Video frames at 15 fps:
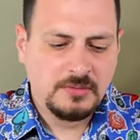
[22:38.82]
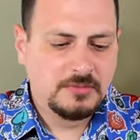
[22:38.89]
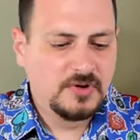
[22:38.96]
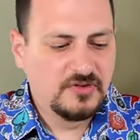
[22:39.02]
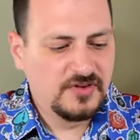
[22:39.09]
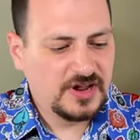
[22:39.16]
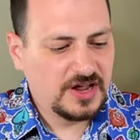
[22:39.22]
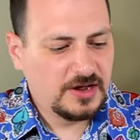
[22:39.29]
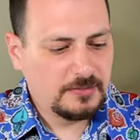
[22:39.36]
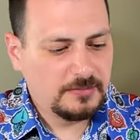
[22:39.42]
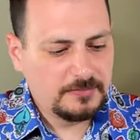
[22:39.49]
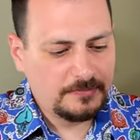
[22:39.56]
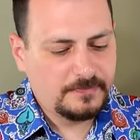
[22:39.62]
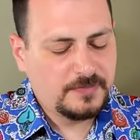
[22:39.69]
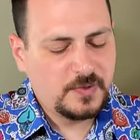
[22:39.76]
Moving
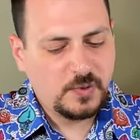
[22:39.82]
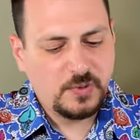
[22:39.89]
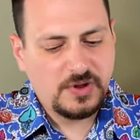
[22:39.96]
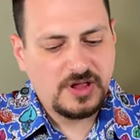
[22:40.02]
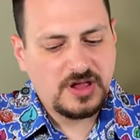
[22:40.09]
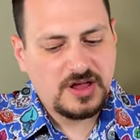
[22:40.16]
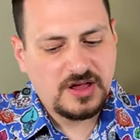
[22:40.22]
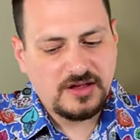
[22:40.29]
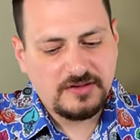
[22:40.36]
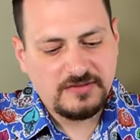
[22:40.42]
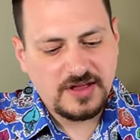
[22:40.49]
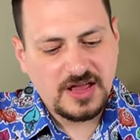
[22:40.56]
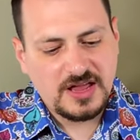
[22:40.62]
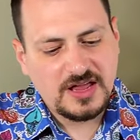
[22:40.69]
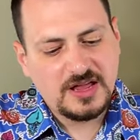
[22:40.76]
up, we
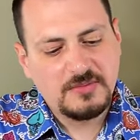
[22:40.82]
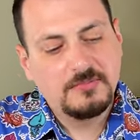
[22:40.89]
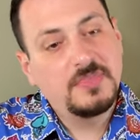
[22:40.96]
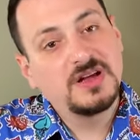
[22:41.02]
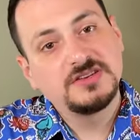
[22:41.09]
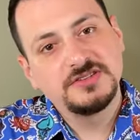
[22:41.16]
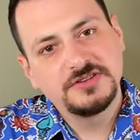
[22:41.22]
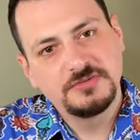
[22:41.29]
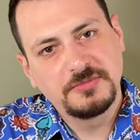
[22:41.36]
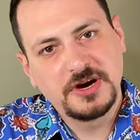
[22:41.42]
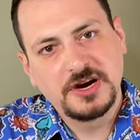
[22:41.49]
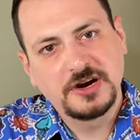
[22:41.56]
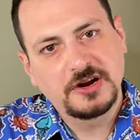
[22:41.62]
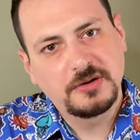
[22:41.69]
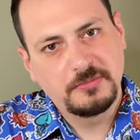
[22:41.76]
have a
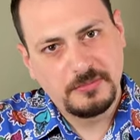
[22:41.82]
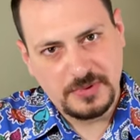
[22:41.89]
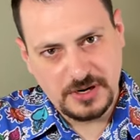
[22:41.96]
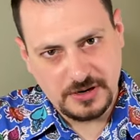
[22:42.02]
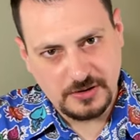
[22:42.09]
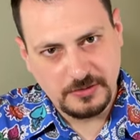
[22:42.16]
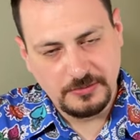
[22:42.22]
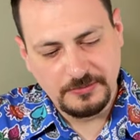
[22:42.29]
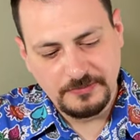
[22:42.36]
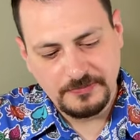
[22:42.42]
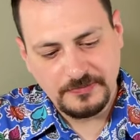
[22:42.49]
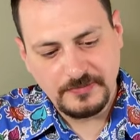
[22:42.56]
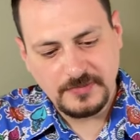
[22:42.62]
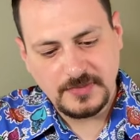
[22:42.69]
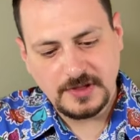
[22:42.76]
benchmark barrel.
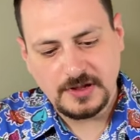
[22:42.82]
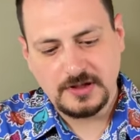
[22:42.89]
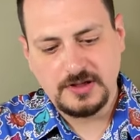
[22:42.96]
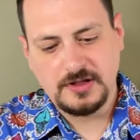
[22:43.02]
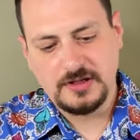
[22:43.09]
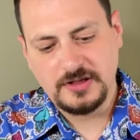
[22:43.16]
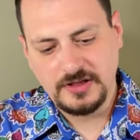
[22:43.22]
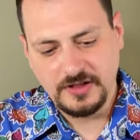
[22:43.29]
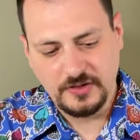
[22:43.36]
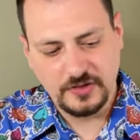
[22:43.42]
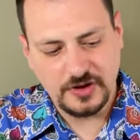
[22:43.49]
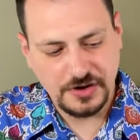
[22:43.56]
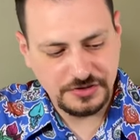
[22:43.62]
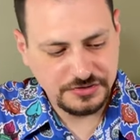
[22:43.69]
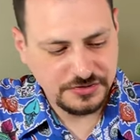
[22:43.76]
Hill
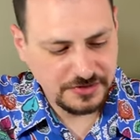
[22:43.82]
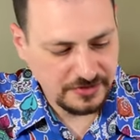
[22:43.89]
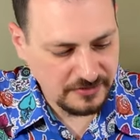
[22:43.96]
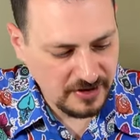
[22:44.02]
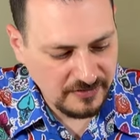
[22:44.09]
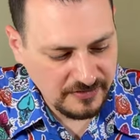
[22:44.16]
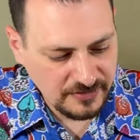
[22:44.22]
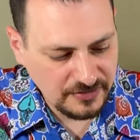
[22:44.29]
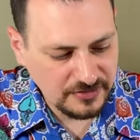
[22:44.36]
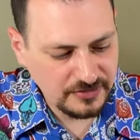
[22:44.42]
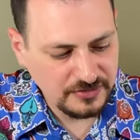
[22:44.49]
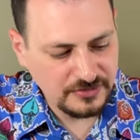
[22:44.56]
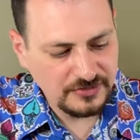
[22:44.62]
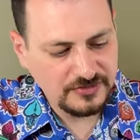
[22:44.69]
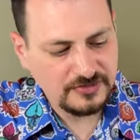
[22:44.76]
Country
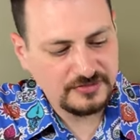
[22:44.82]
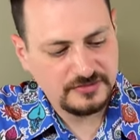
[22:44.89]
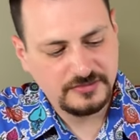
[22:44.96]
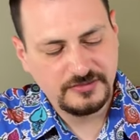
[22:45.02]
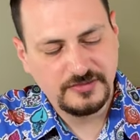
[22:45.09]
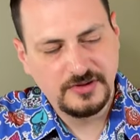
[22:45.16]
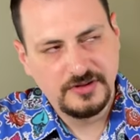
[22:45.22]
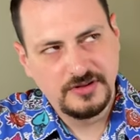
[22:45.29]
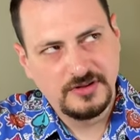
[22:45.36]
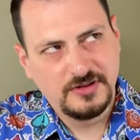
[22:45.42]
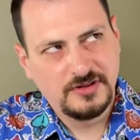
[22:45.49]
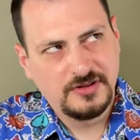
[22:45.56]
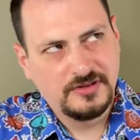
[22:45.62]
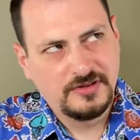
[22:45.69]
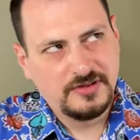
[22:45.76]
Rifles,
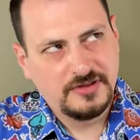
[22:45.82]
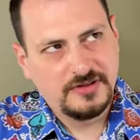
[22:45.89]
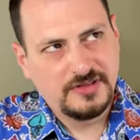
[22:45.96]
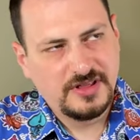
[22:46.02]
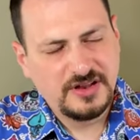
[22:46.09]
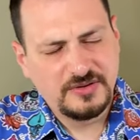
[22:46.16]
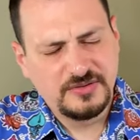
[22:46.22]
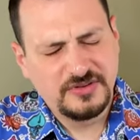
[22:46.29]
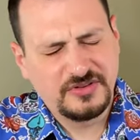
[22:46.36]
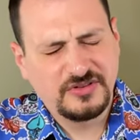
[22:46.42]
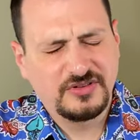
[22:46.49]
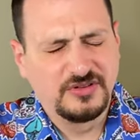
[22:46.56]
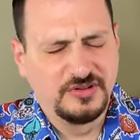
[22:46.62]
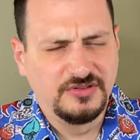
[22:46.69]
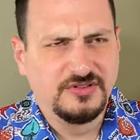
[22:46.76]
they don't
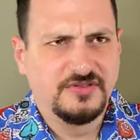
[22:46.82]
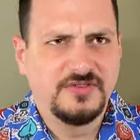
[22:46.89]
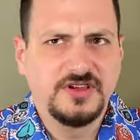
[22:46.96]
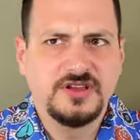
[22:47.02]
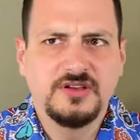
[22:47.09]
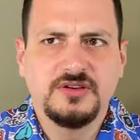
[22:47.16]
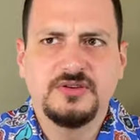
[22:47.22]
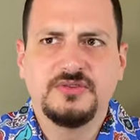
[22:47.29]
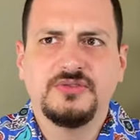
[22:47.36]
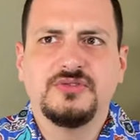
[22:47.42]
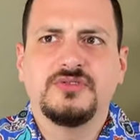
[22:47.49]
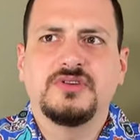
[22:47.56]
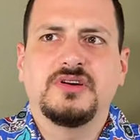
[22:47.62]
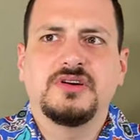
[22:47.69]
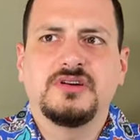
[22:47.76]
exclusively
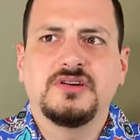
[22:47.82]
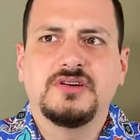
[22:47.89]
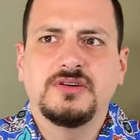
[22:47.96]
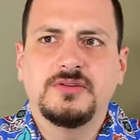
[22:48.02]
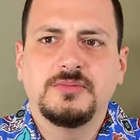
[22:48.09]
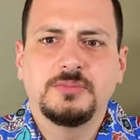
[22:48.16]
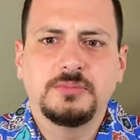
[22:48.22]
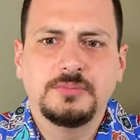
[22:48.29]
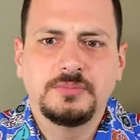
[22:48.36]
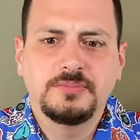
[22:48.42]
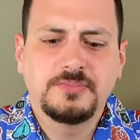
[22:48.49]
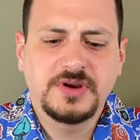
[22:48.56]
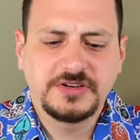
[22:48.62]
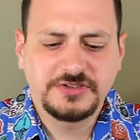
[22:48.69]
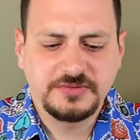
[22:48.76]
use
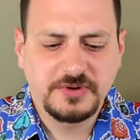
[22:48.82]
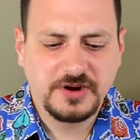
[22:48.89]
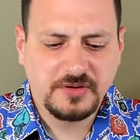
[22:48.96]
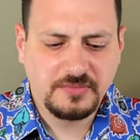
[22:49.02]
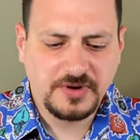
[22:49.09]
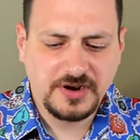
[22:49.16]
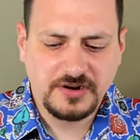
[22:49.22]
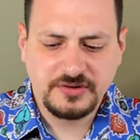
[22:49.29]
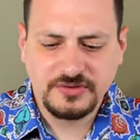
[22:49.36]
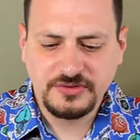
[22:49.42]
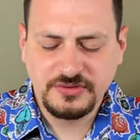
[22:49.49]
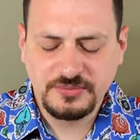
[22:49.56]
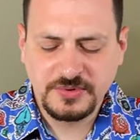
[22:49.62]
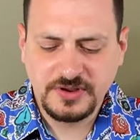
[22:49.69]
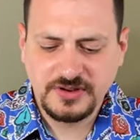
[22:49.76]
benchmark
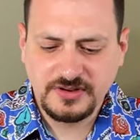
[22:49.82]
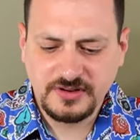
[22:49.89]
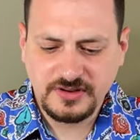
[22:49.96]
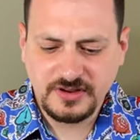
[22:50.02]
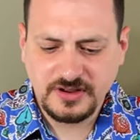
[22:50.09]
barrels, but